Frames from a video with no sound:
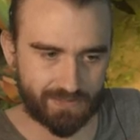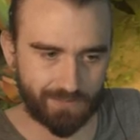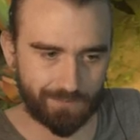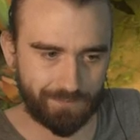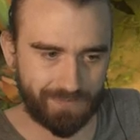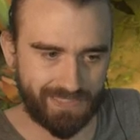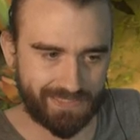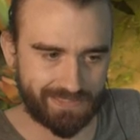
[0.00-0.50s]

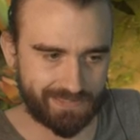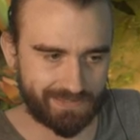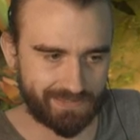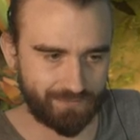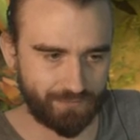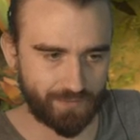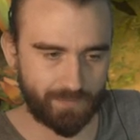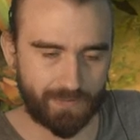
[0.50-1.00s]
completely
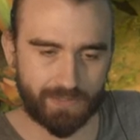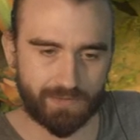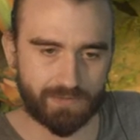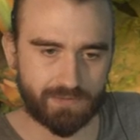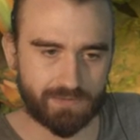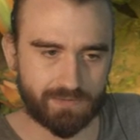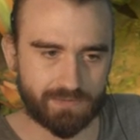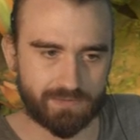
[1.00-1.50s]
different planner.
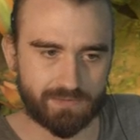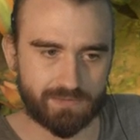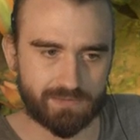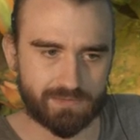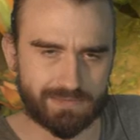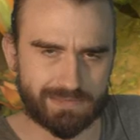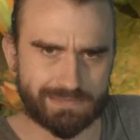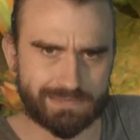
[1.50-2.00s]

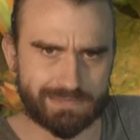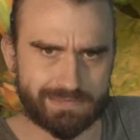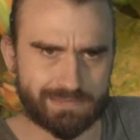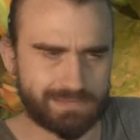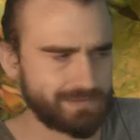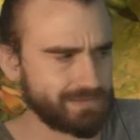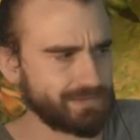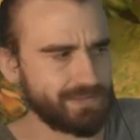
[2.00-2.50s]

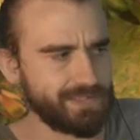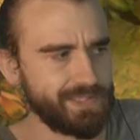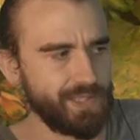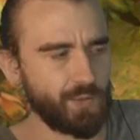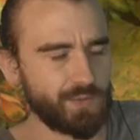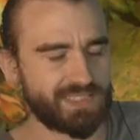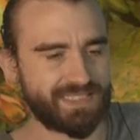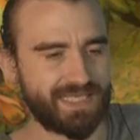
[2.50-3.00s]

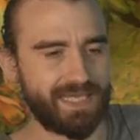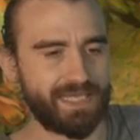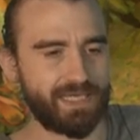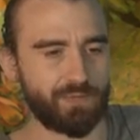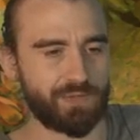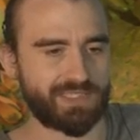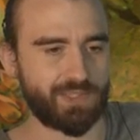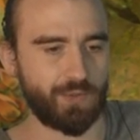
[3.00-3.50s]
No saying
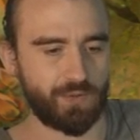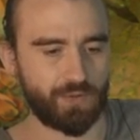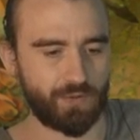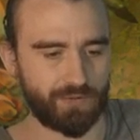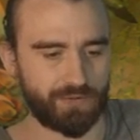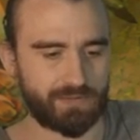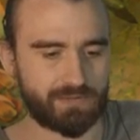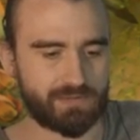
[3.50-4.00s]
what's going
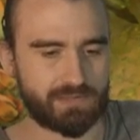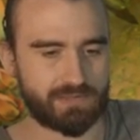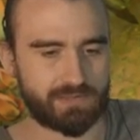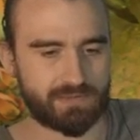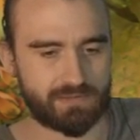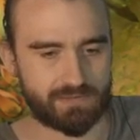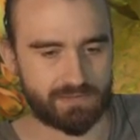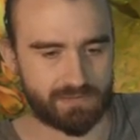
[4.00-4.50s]
on here.
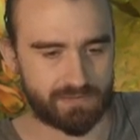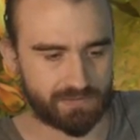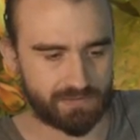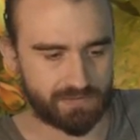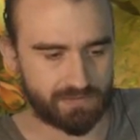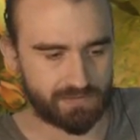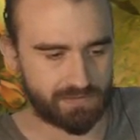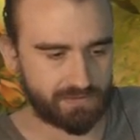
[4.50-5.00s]

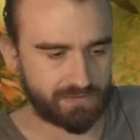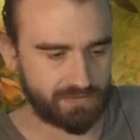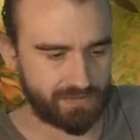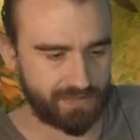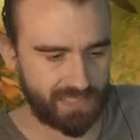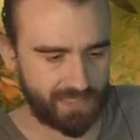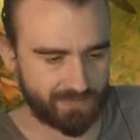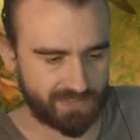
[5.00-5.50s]

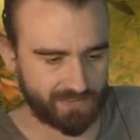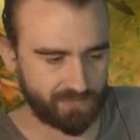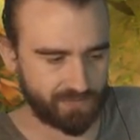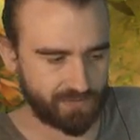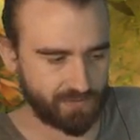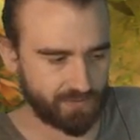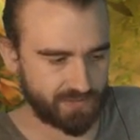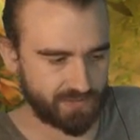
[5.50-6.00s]
Absolutely no